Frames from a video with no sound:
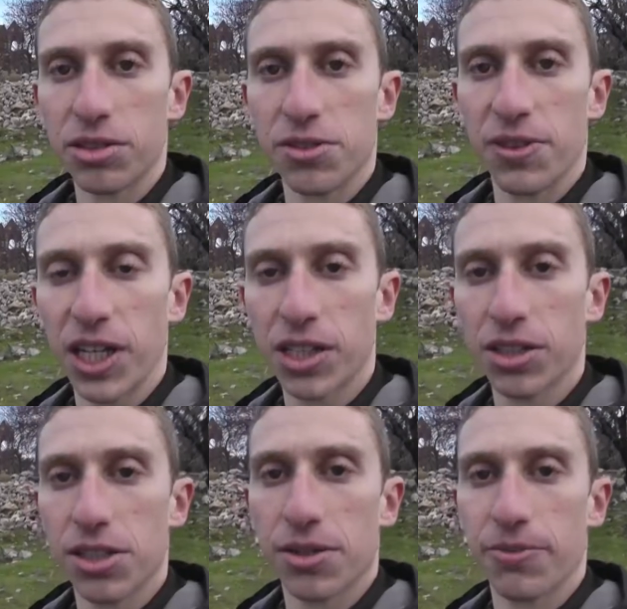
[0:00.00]
was
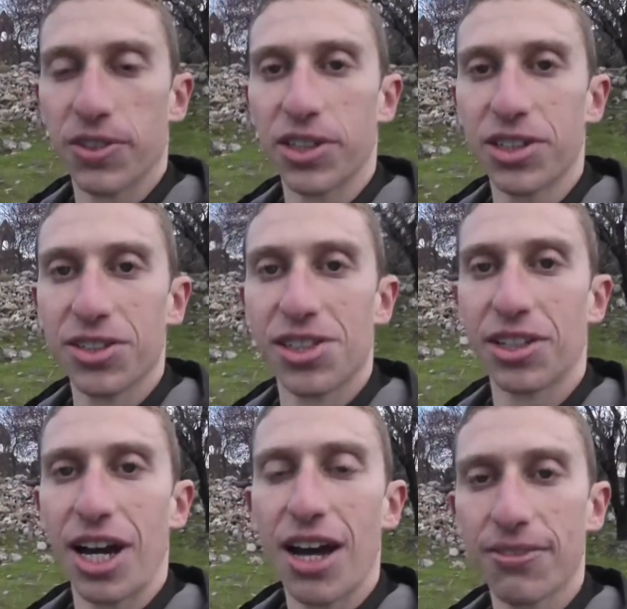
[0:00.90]
vandalism for years
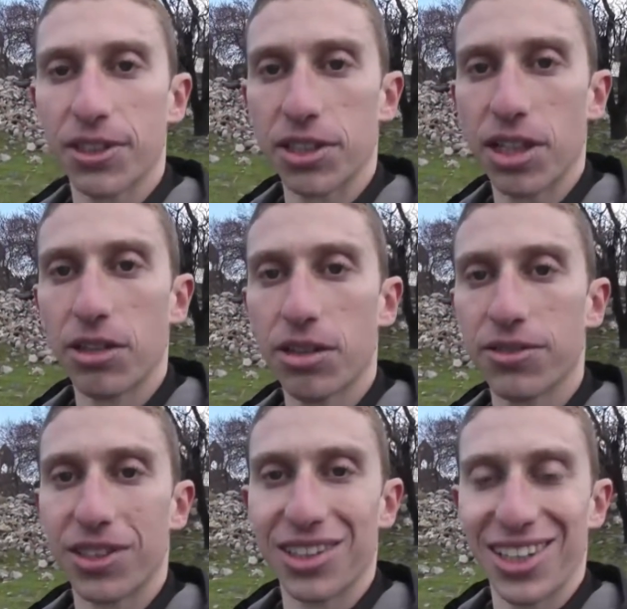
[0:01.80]
thereafter.
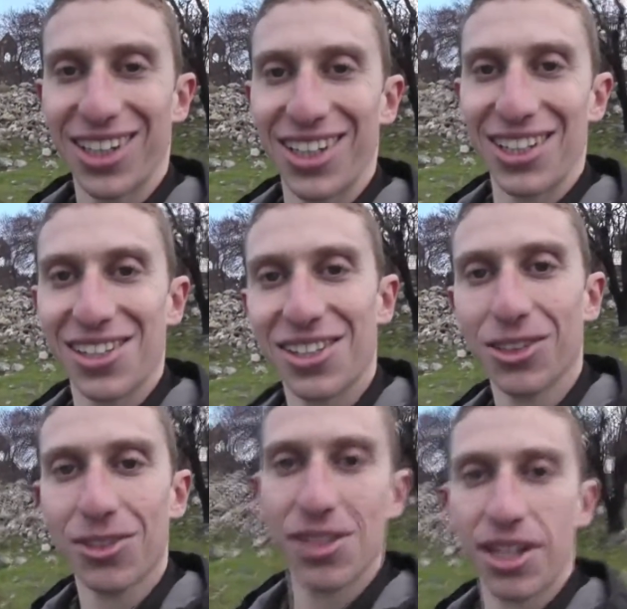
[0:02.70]
However, it is
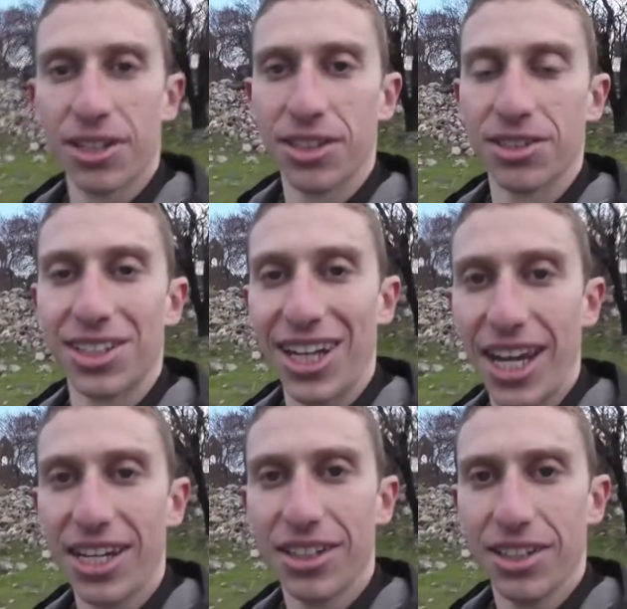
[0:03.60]
still standing
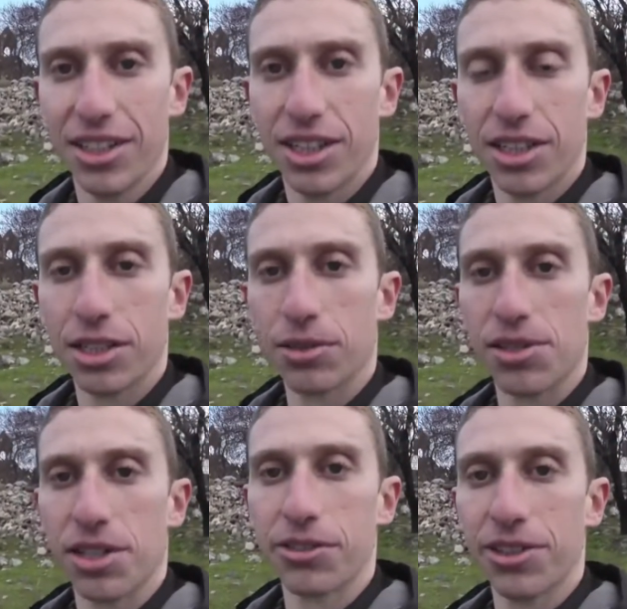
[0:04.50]
today. There
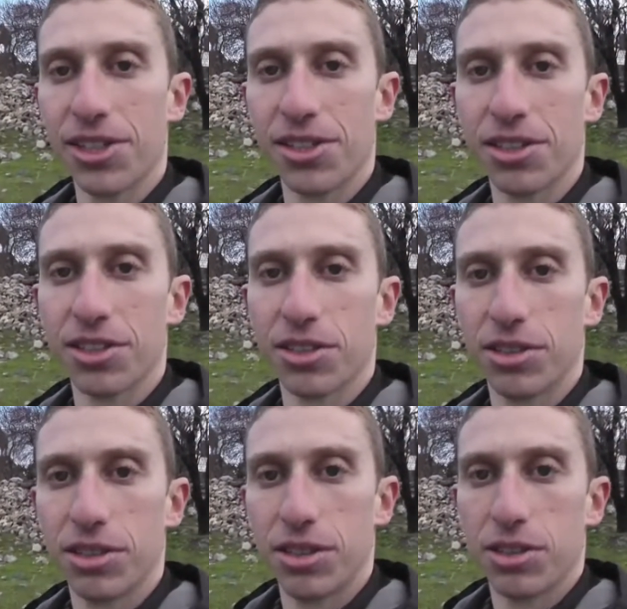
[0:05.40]
was a recent
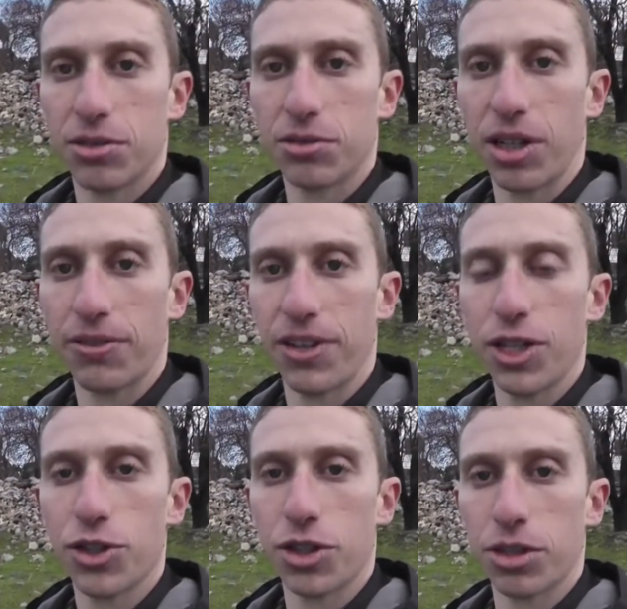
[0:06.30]

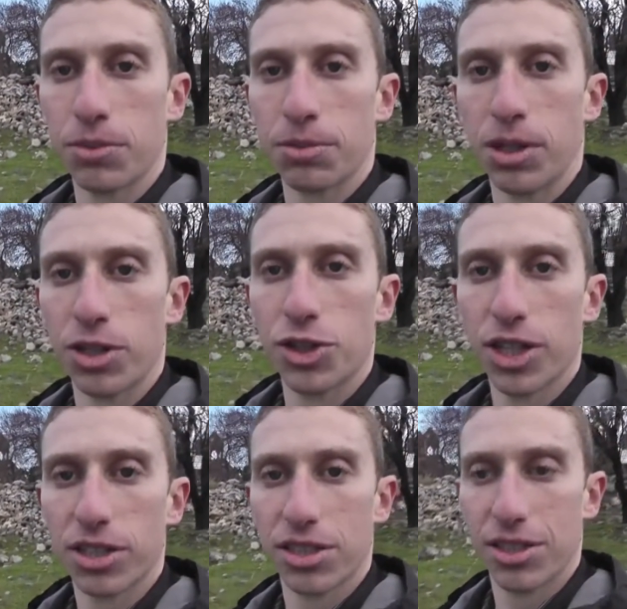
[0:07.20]
renovation
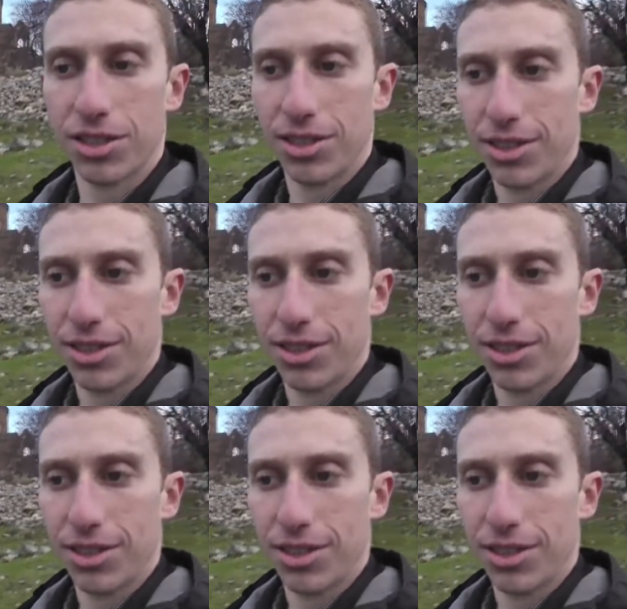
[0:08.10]
project,